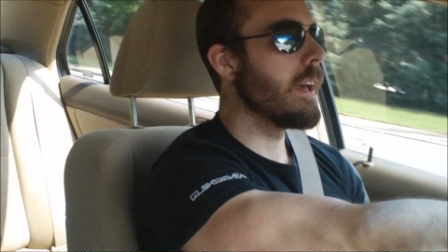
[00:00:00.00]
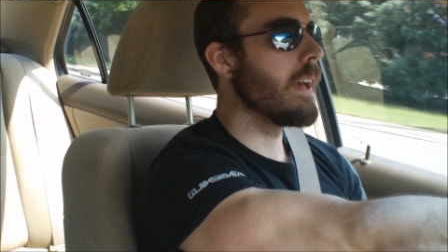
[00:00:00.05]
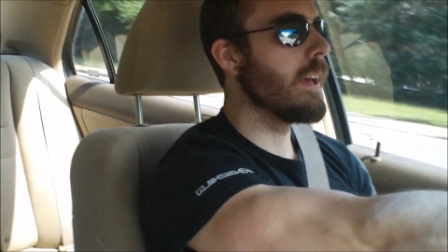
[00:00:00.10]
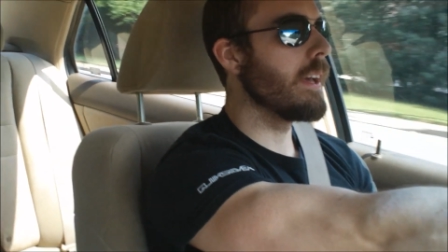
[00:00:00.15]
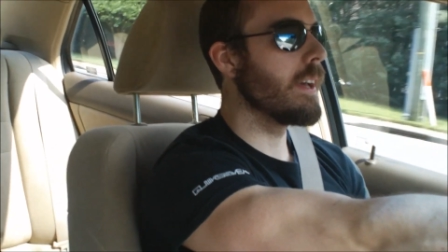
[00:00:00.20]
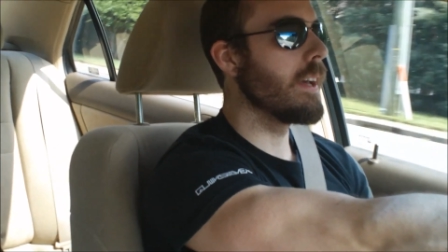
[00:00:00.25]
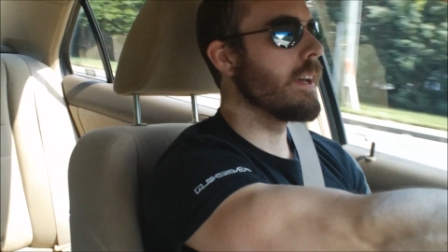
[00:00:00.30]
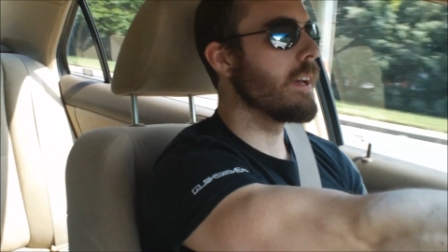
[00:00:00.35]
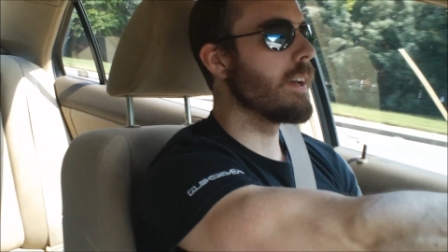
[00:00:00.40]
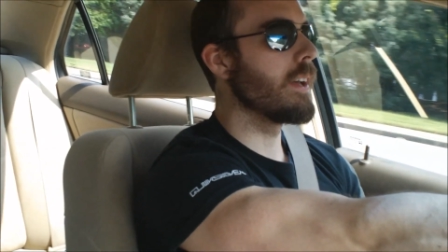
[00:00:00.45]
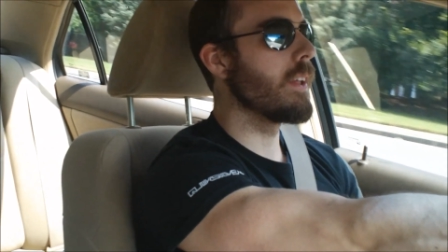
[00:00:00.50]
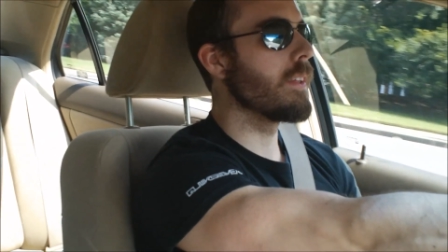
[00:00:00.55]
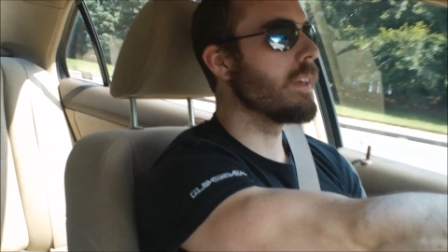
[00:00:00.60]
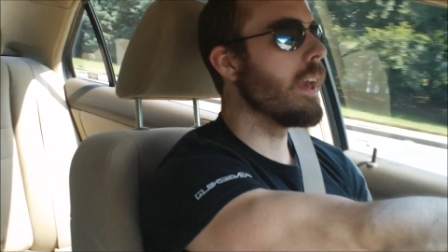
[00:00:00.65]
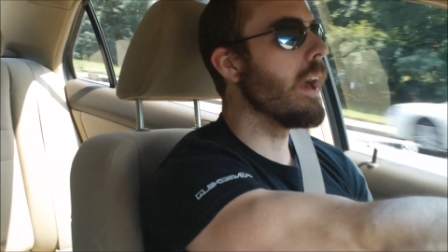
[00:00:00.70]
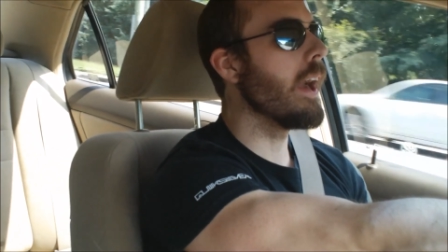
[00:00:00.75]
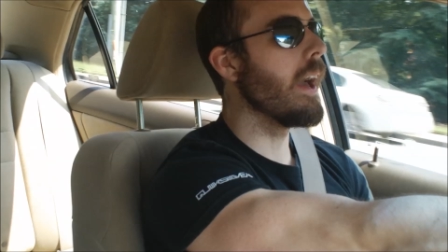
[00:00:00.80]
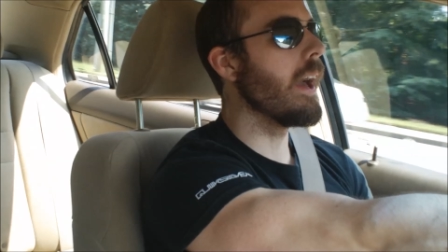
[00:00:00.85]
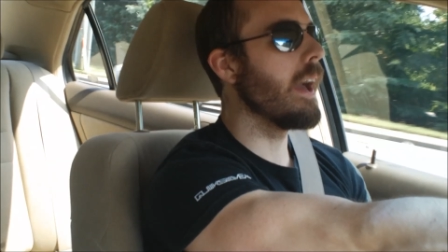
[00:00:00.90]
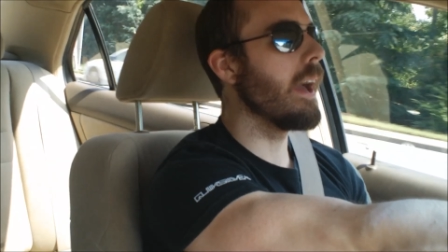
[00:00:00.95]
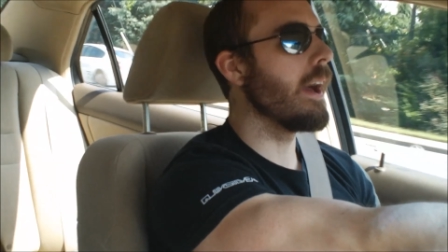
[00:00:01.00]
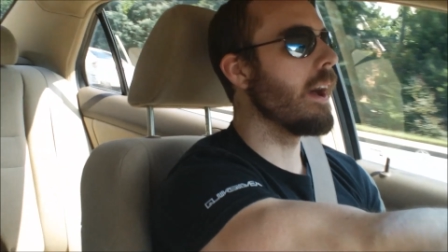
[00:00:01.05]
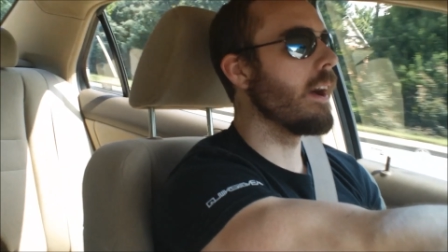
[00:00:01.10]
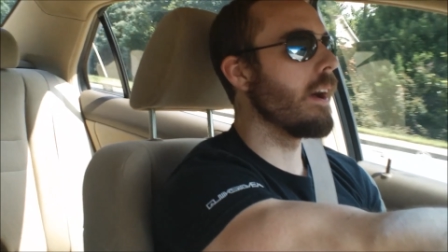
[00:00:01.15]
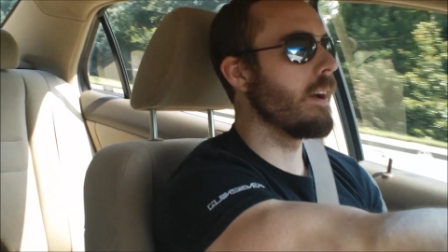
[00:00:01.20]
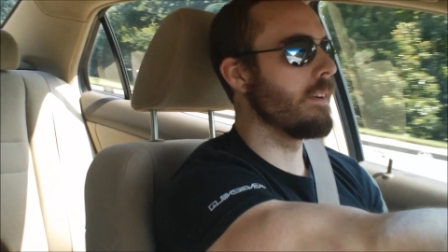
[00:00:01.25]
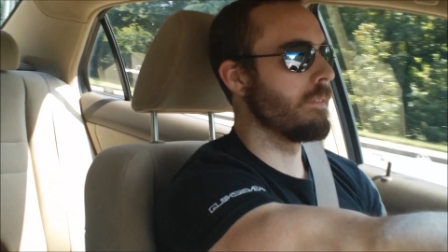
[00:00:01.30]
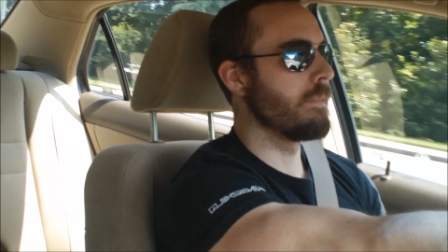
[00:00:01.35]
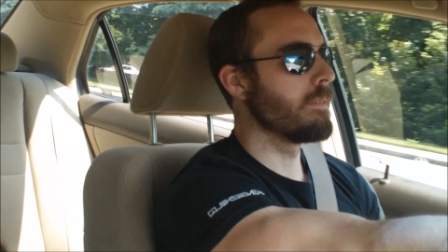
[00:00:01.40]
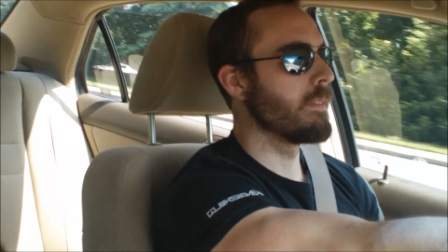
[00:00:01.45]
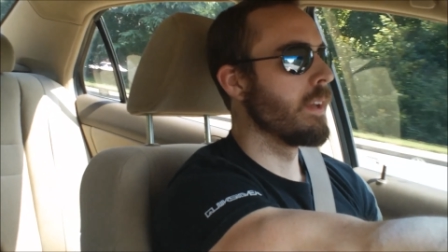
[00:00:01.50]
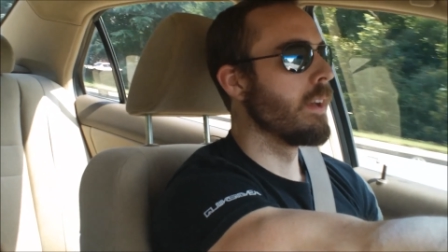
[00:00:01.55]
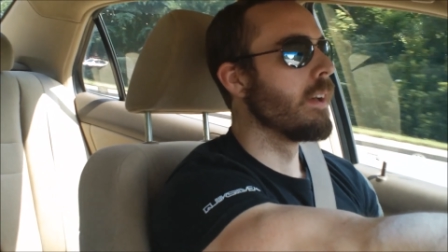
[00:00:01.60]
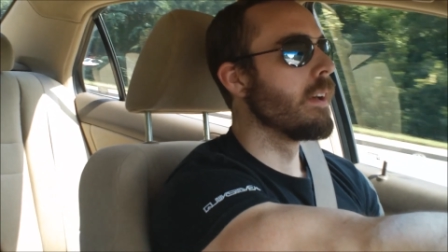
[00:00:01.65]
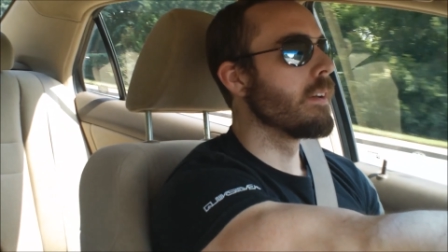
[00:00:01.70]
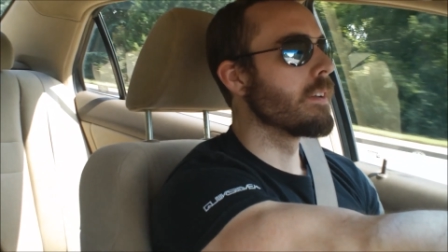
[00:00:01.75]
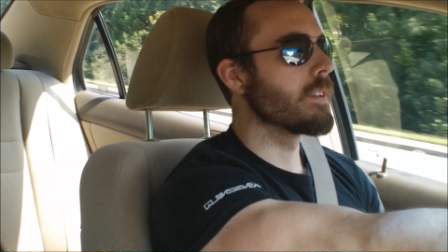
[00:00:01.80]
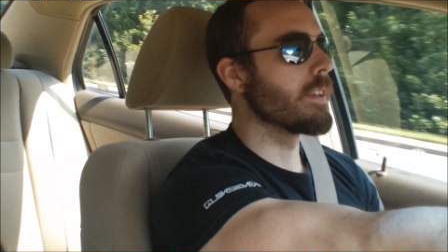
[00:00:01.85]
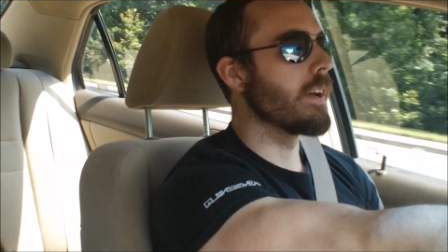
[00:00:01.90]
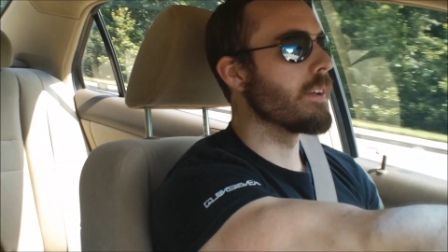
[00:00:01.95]
Hell yeah.
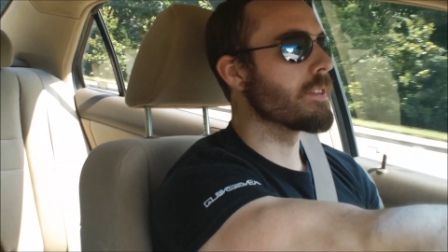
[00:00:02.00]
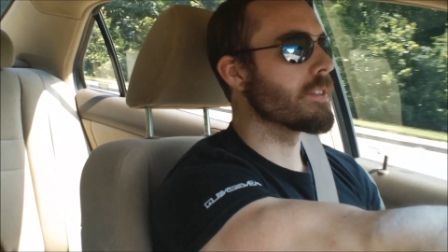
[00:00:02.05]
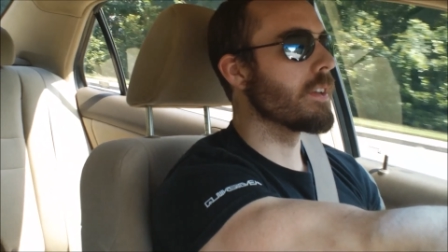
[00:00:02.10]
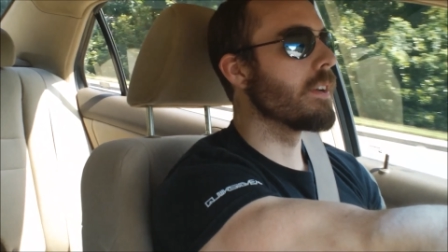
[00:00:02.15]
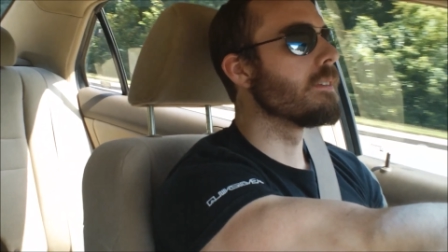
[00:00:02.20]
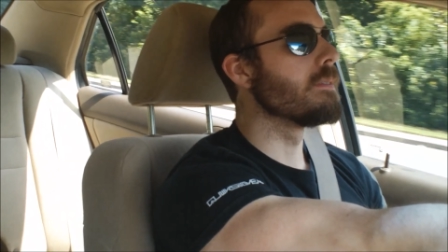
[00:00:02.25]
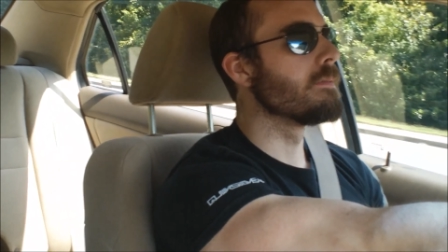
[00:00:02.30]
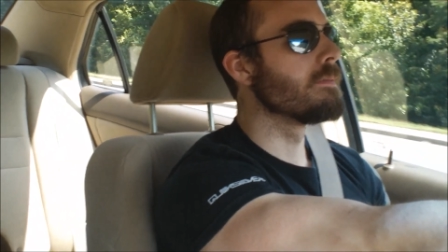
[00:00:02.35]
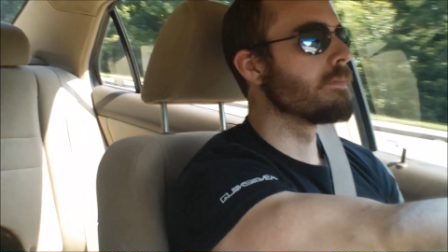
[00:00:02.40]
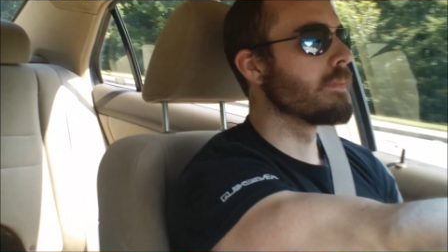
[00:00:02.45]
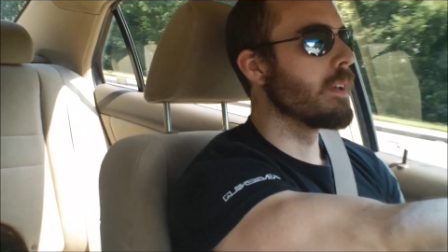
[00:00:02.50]
So that was good.